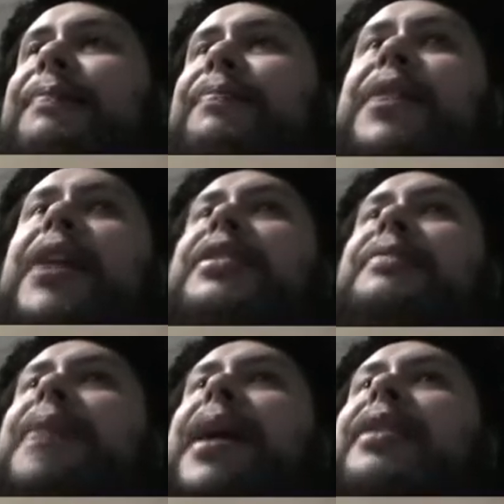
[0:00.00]

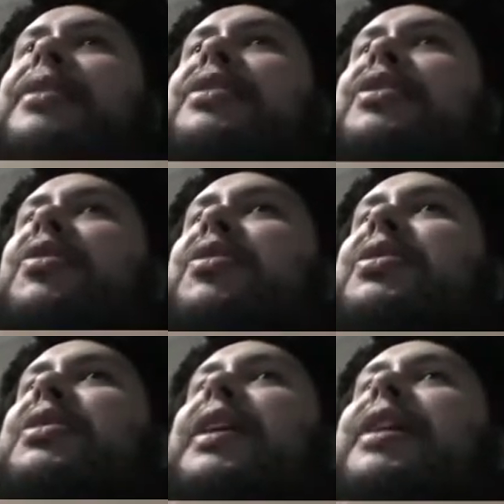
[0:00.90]
doesn't matter as long
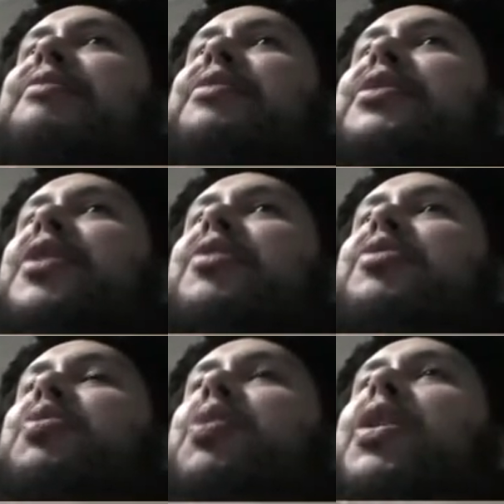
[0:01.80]
as the end
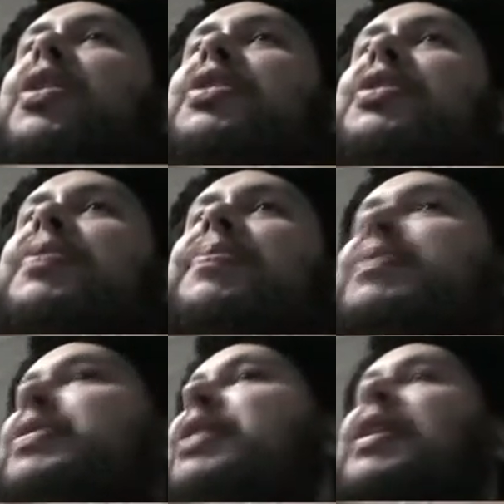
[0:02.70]
result works,
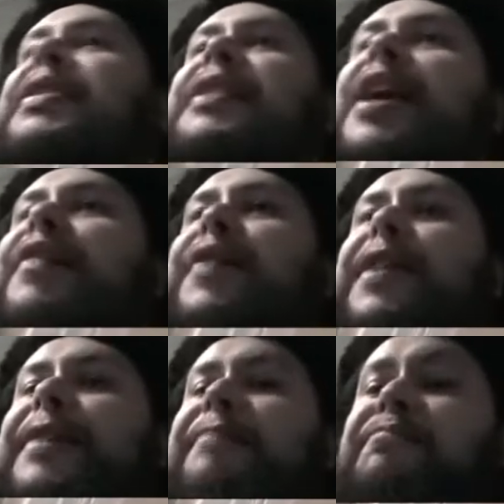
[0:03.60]
it's done
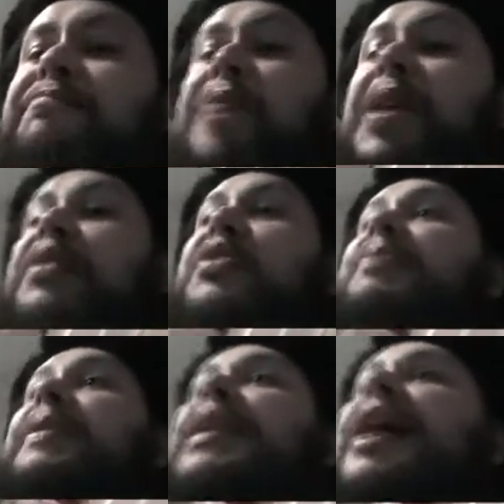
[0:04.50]
safely, it looks
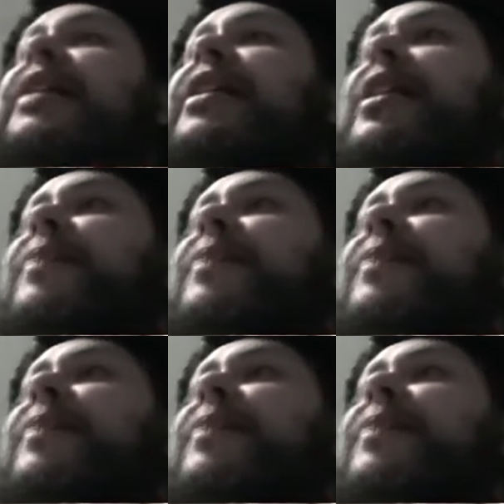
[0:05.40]
spectacular.